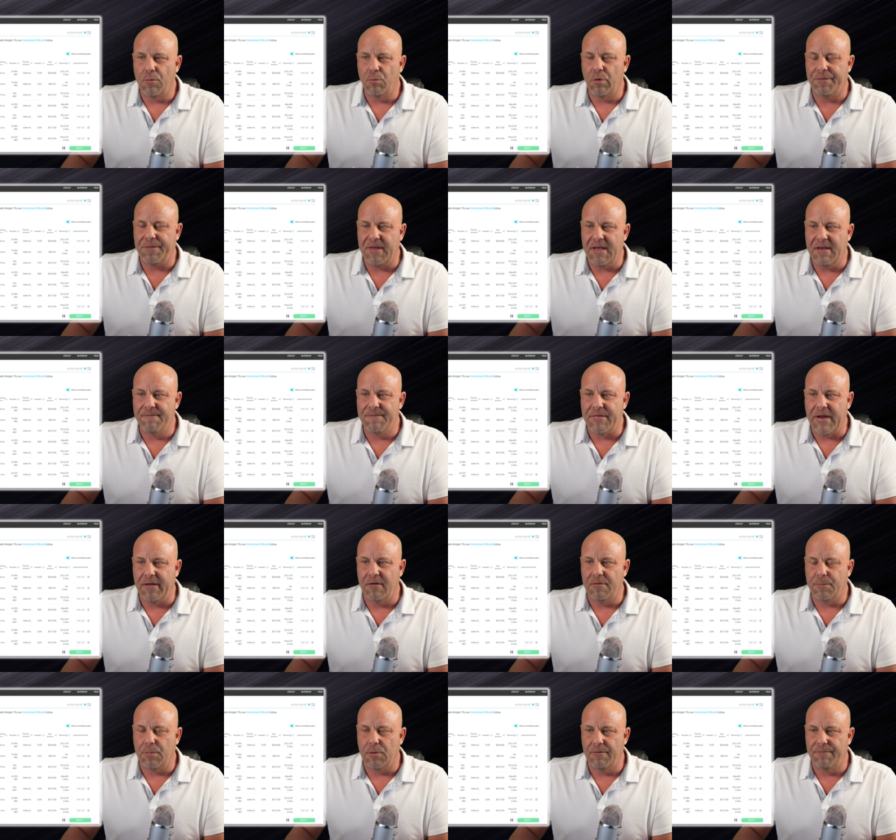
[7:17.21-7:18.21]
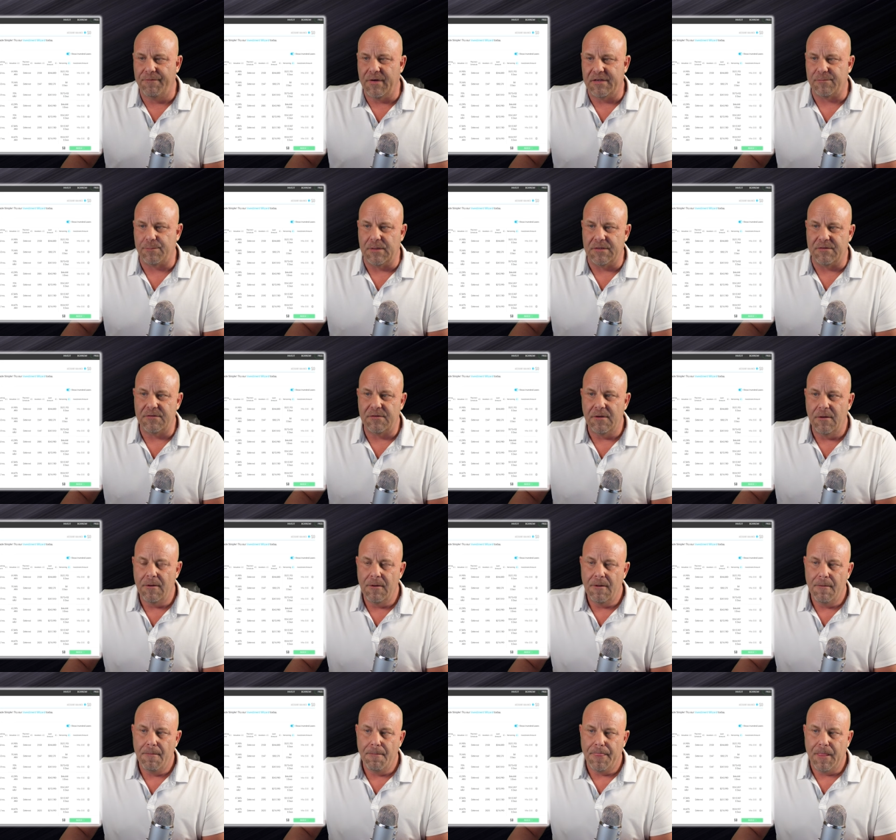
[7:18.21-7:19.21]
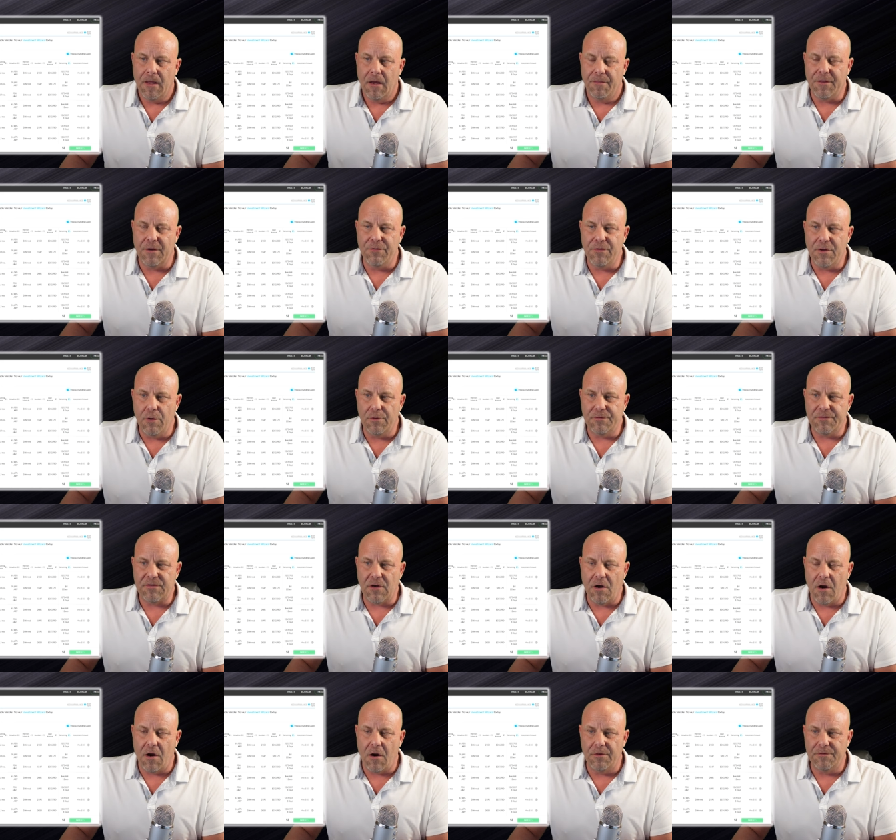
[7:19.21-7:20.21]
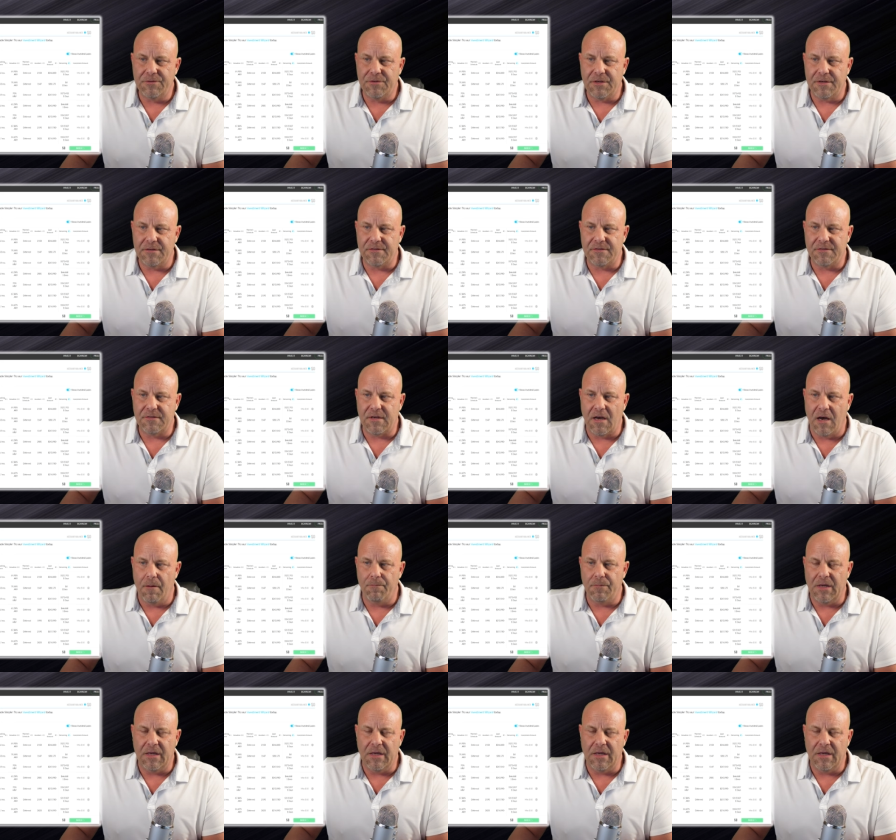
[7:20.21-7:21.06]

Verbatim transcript: with the available investments. The notes are just, um,